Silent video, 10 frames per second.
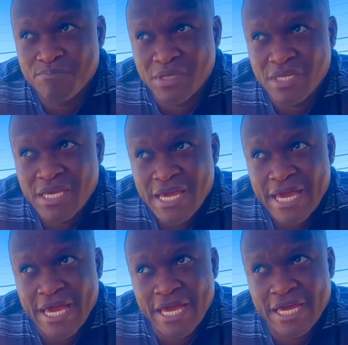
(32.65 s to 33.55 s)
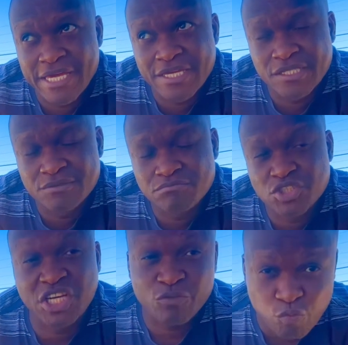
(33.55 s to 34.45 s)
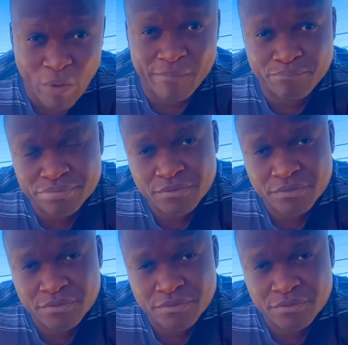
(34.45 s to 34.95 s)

be a chief whip